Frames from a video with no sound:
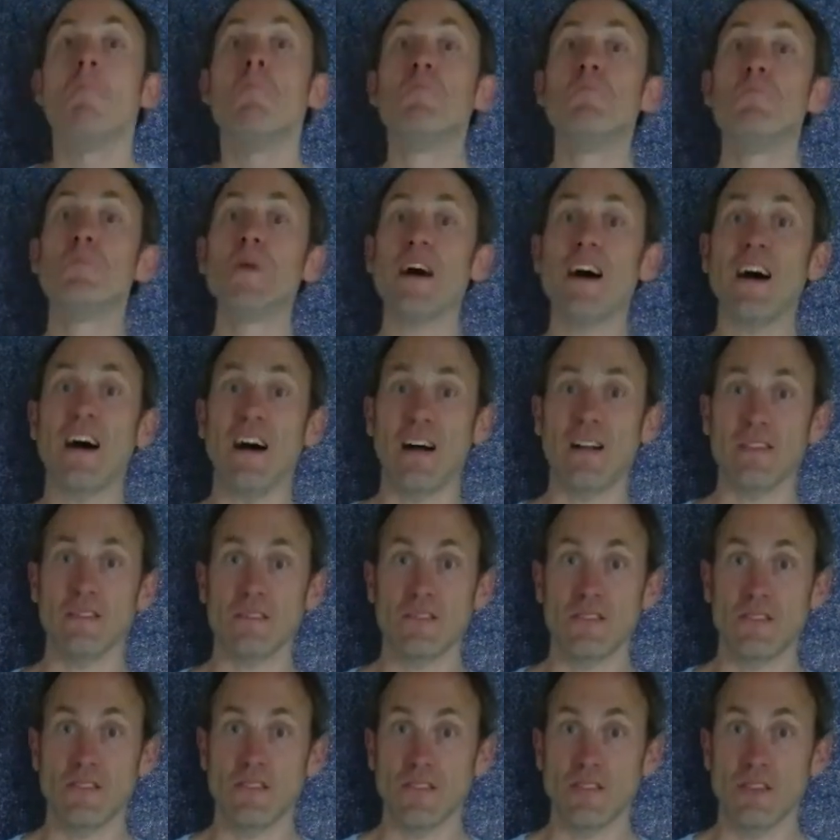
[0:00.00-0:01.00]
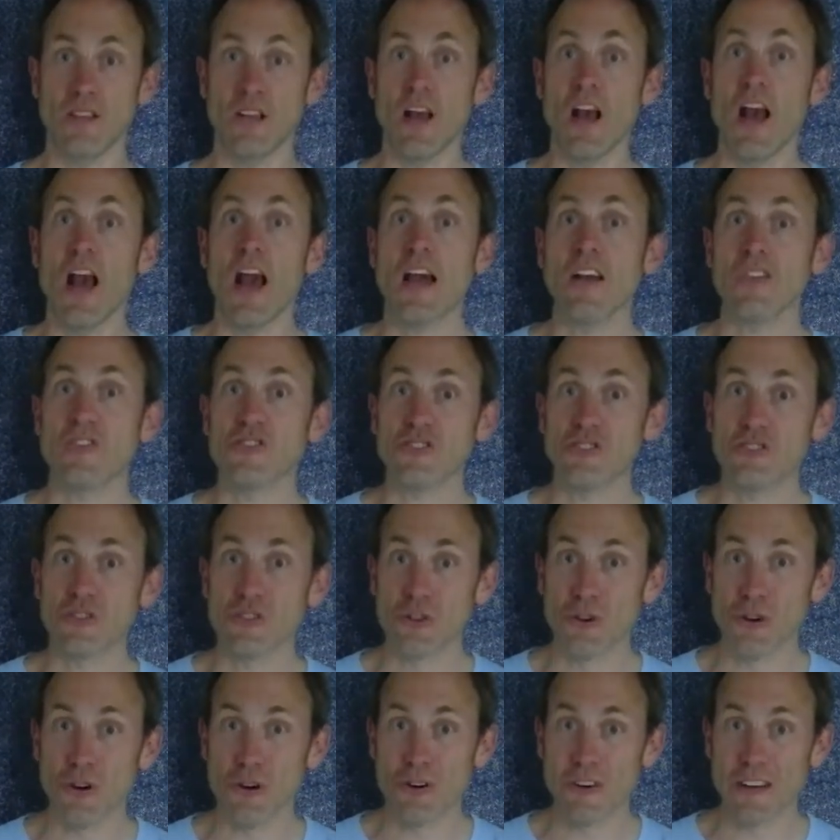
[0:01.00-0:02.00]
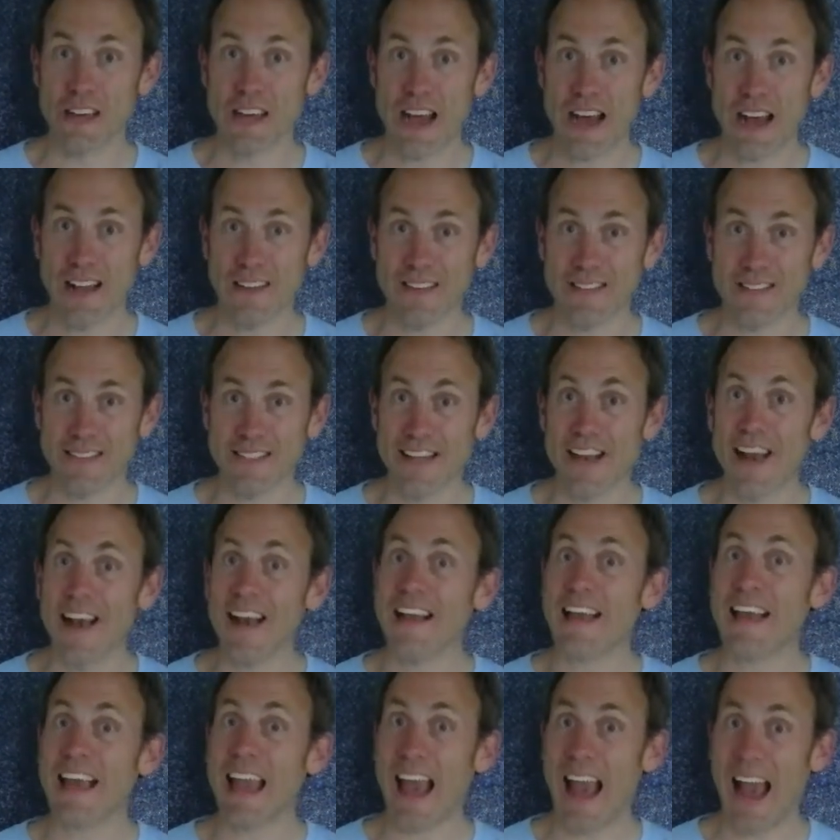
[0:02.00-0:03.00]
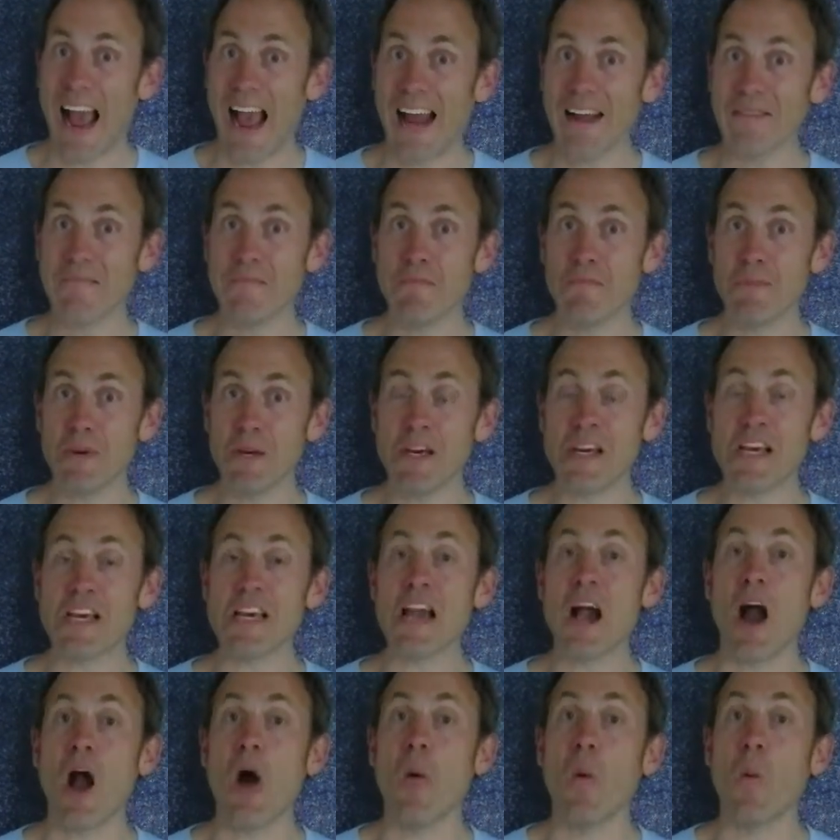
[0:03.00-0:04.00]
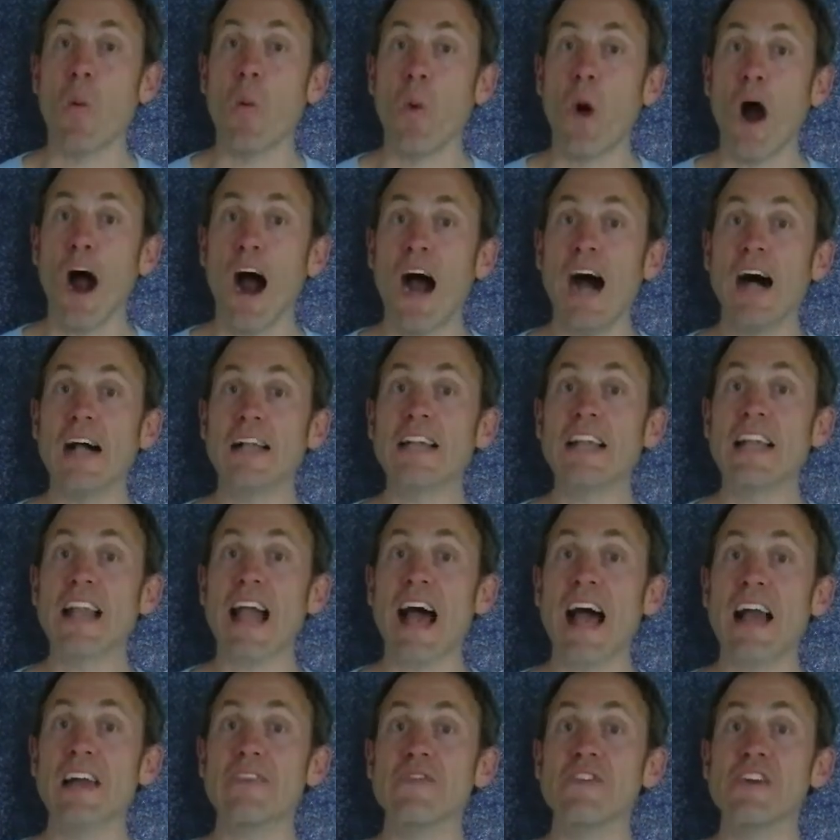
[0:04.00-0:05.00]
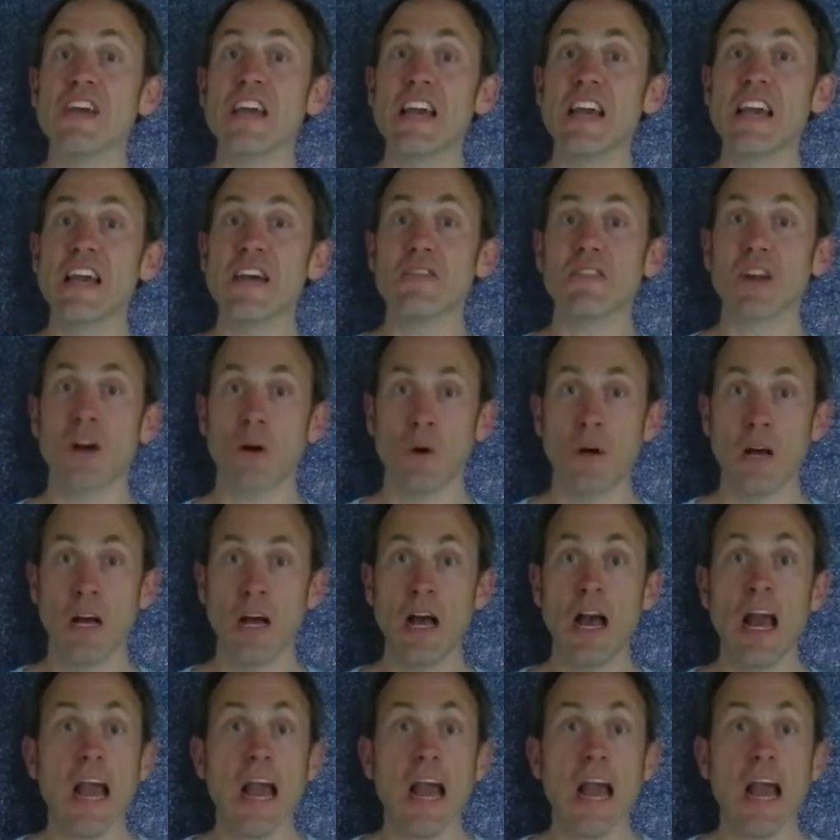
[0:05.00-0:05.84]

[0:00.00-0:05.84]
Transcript: But a story hunter can be a wildlife hero